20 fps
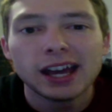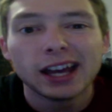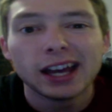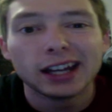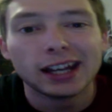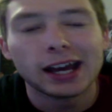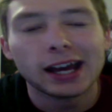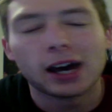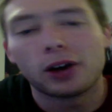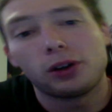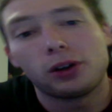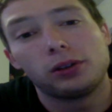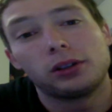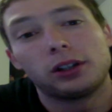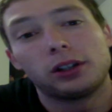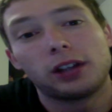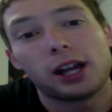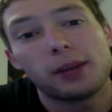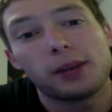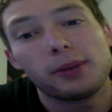Now, a
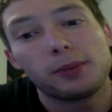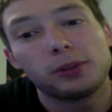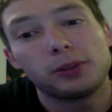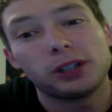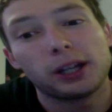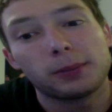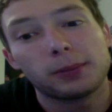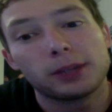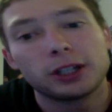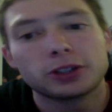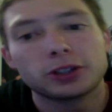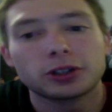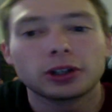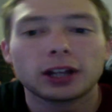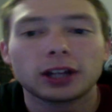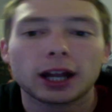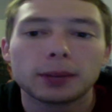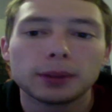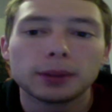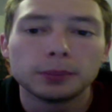lot of people like my intro, a
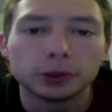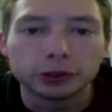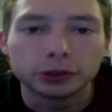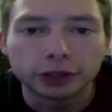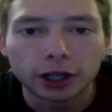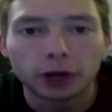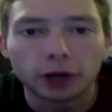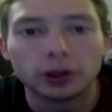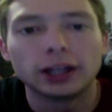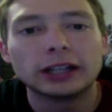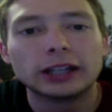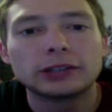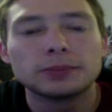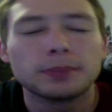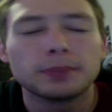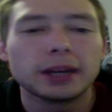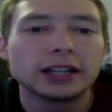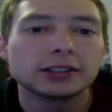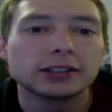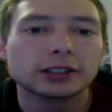lot of people don't. It's
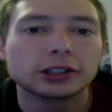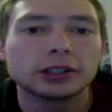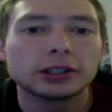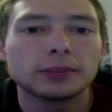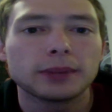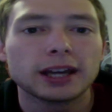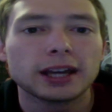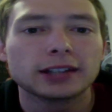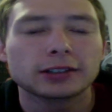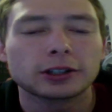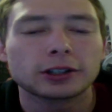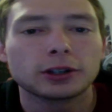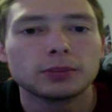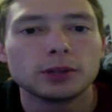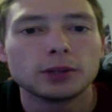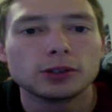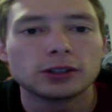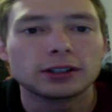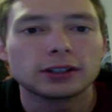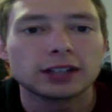basically based on your
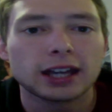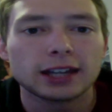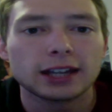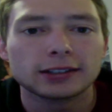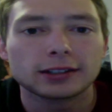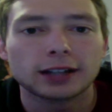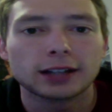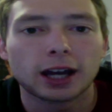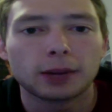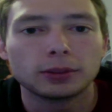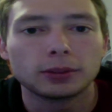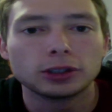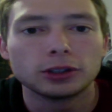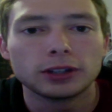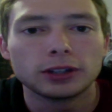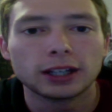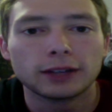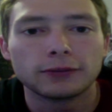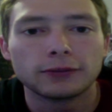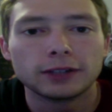music taste and how much you
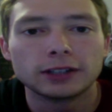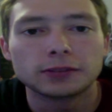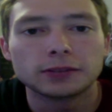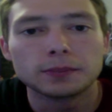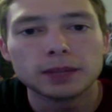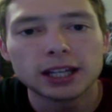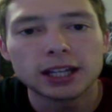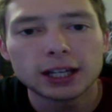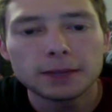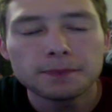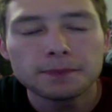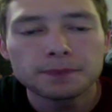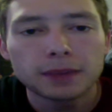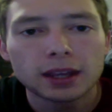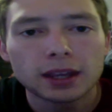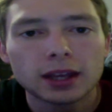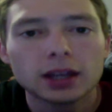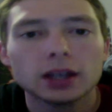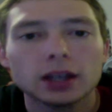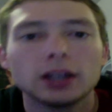think it fits me.
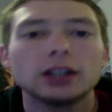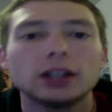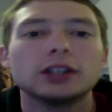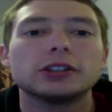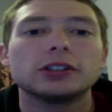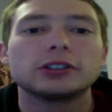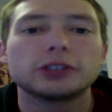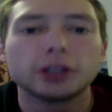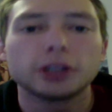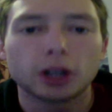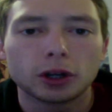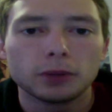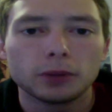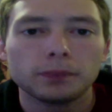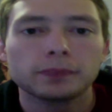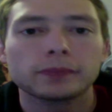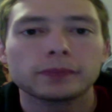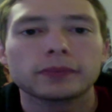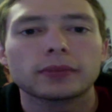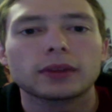So,
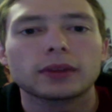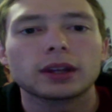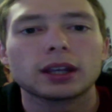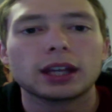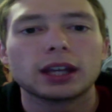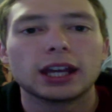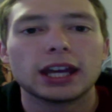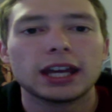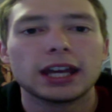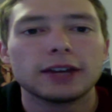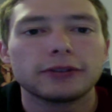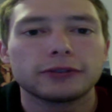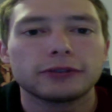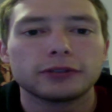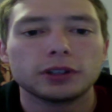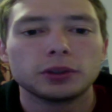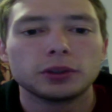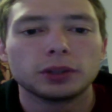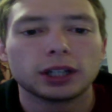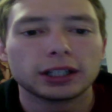if
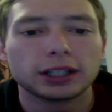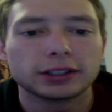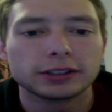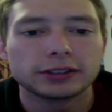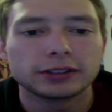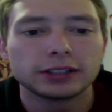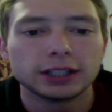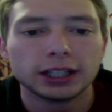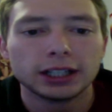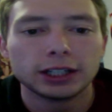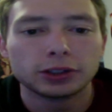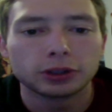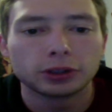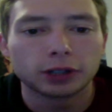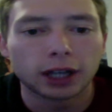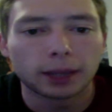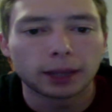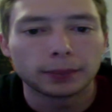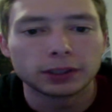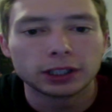you would like to see an intro
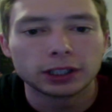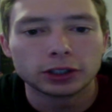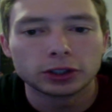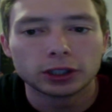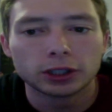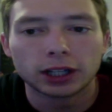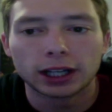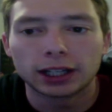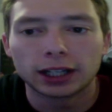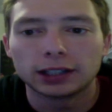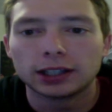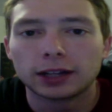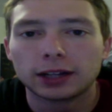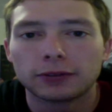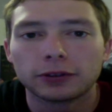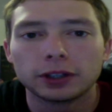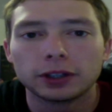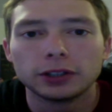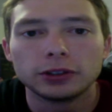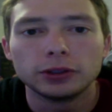competition, I could
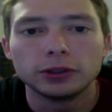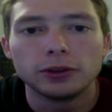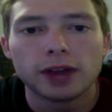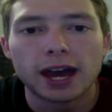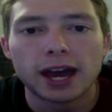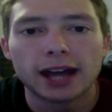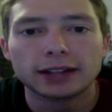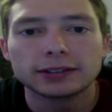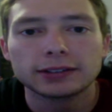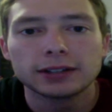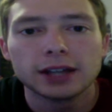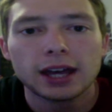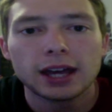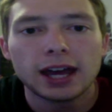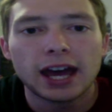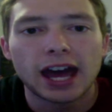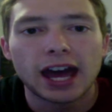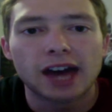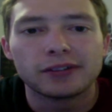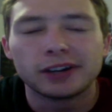definitely do that.
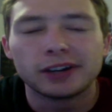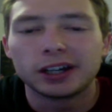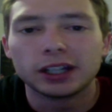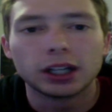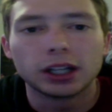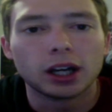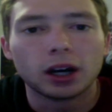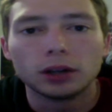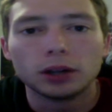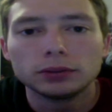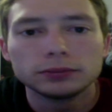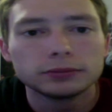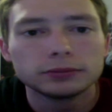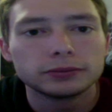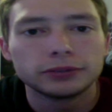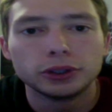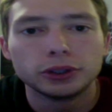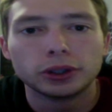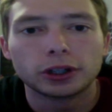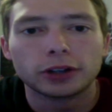Have a,
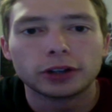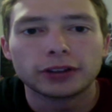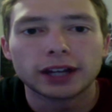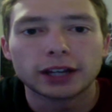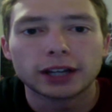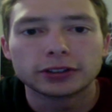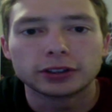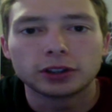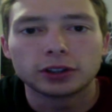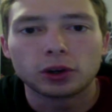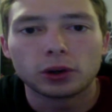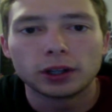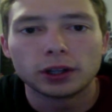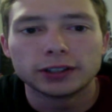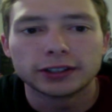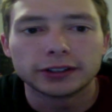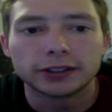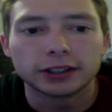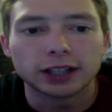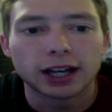few hundred thousand coins
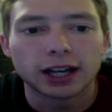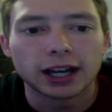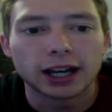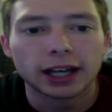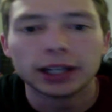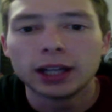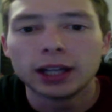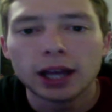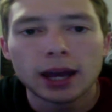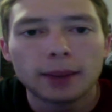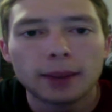on the line.